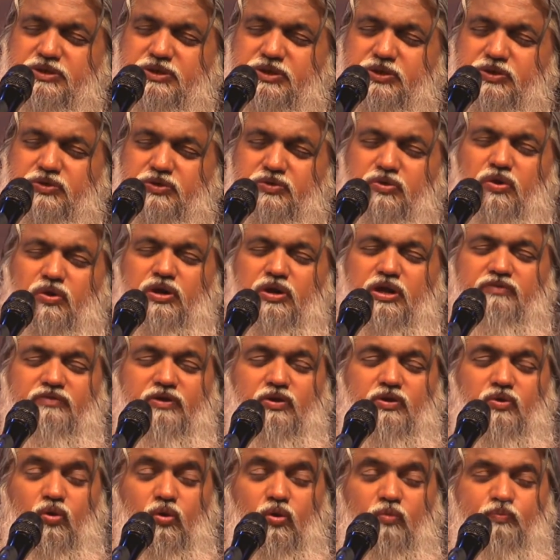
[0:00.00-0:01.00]
You don't
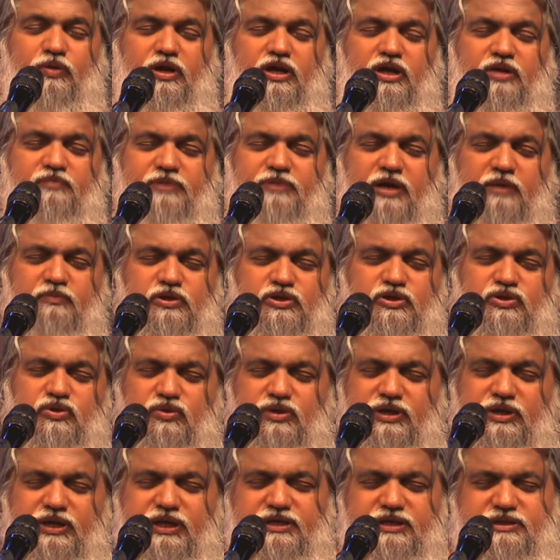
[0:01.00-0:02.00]
even open your Bible to
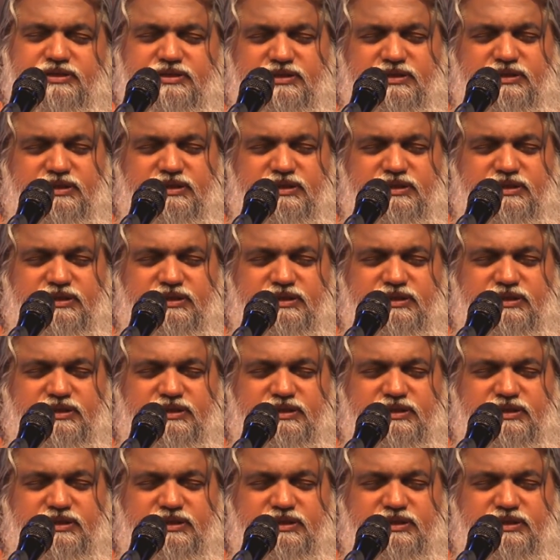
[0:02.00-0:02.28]
read.